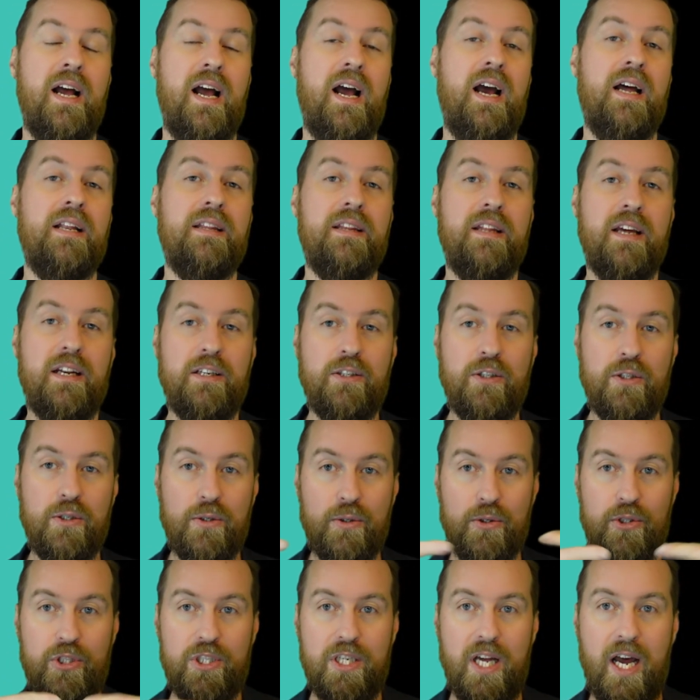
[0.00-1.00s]
and then
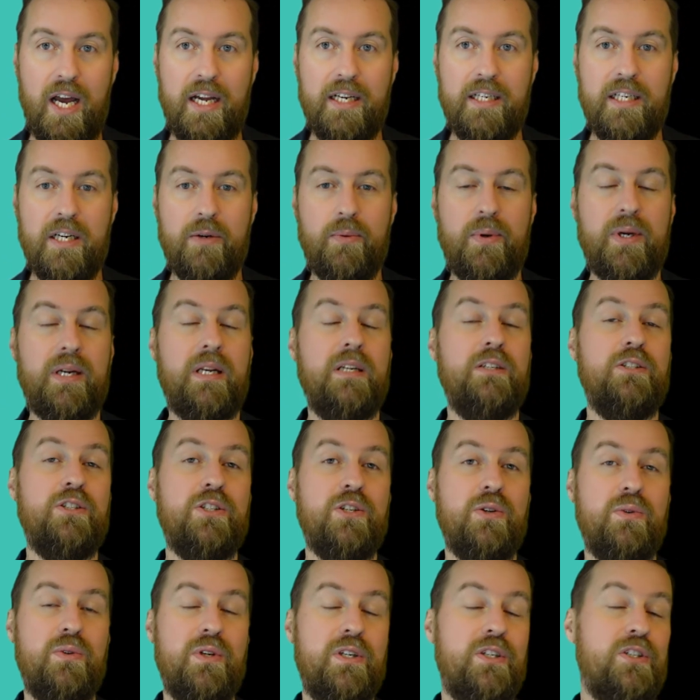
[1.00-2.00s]
you sign directly,
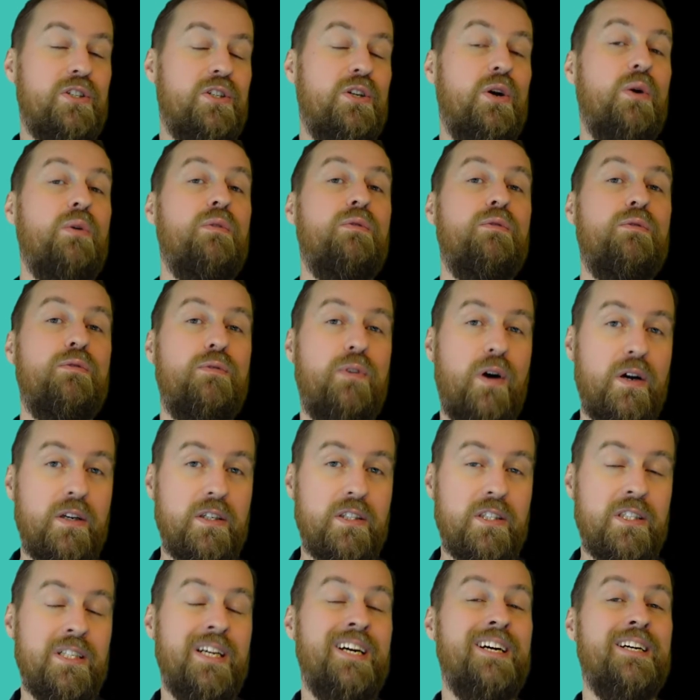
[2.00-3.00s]
so there's no
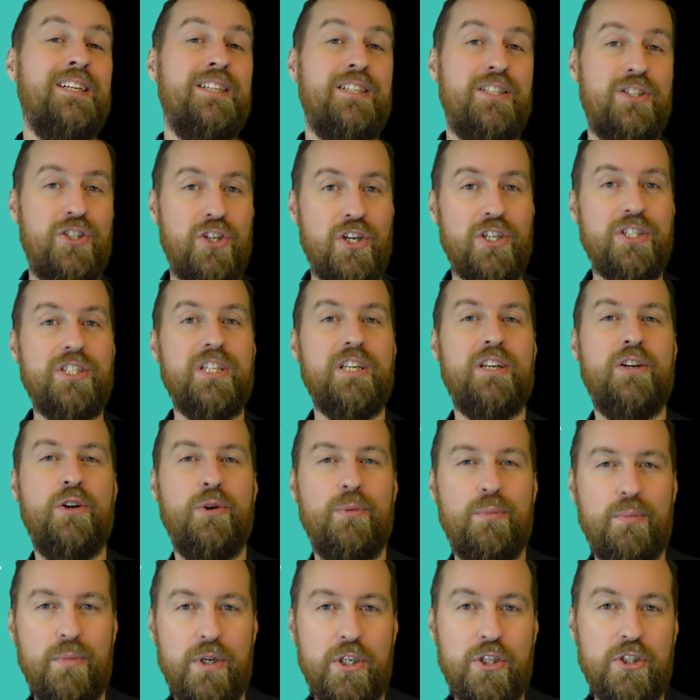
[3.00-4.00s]
funds, just a
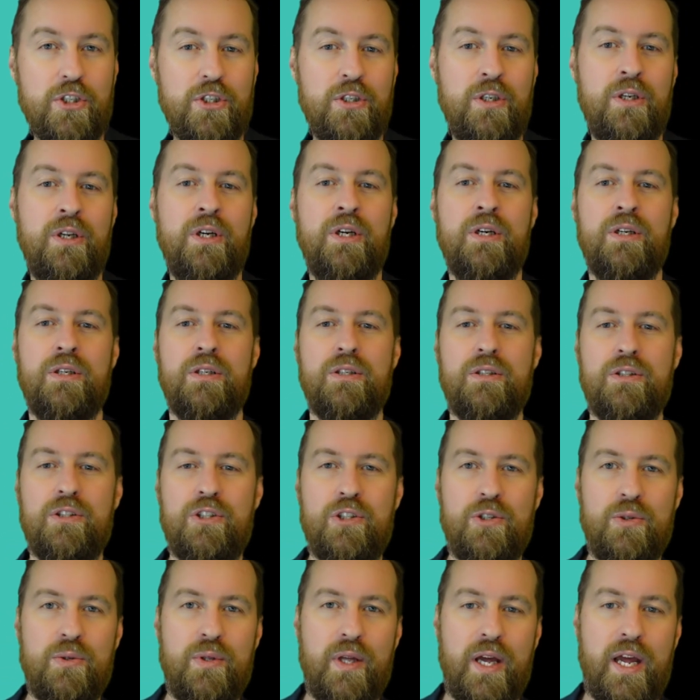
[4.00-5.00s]
commission
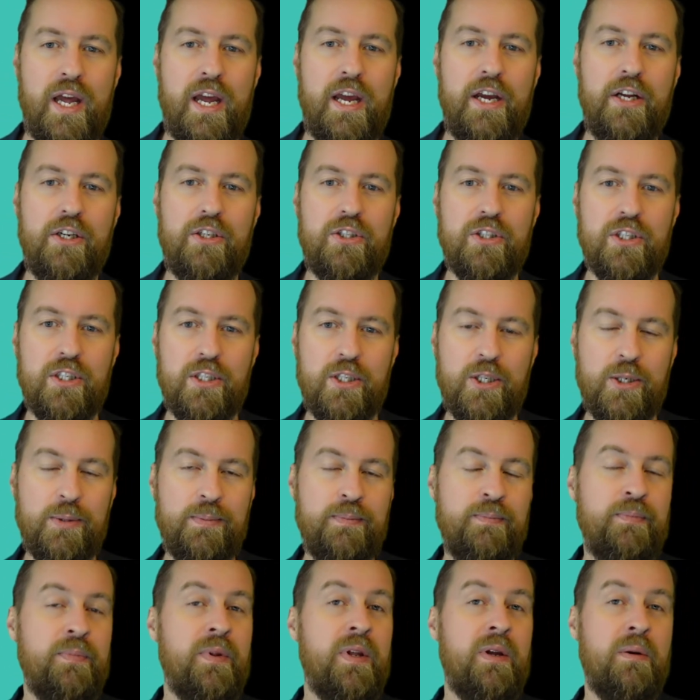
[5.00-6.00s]
to the agent.
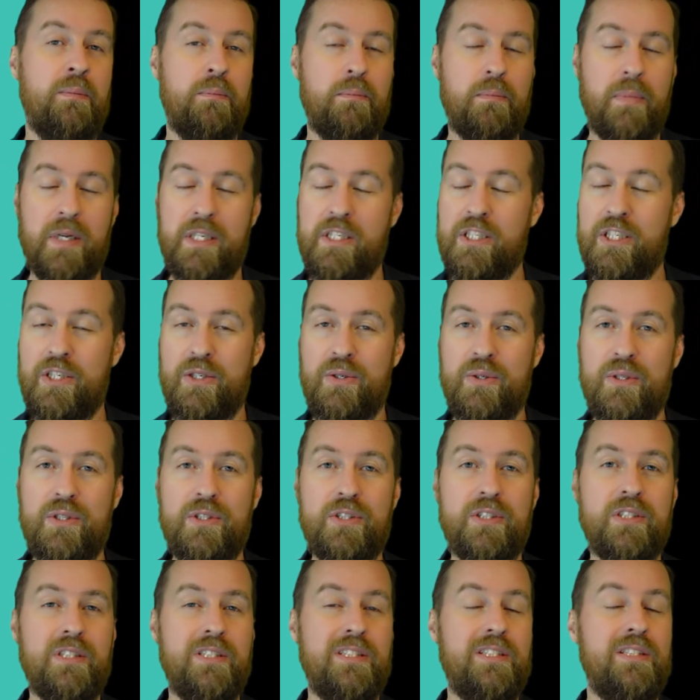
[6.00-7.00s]

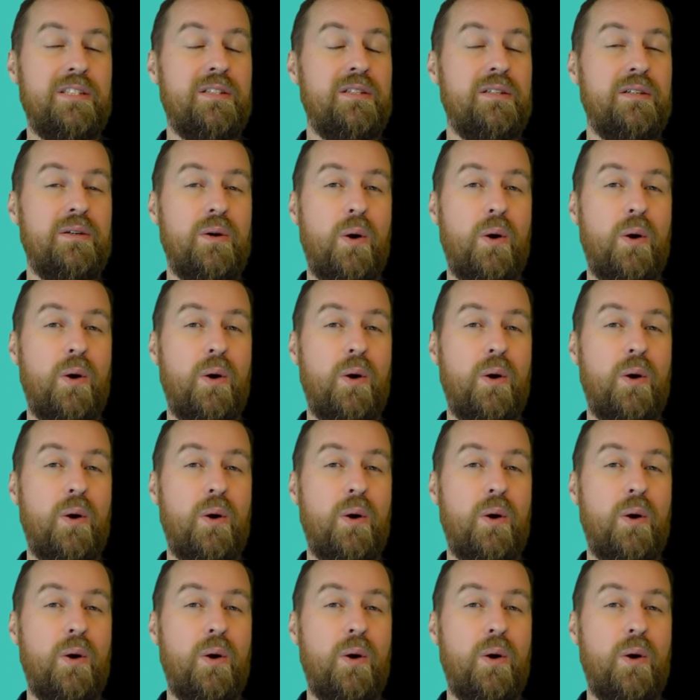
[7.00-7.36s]
Materials is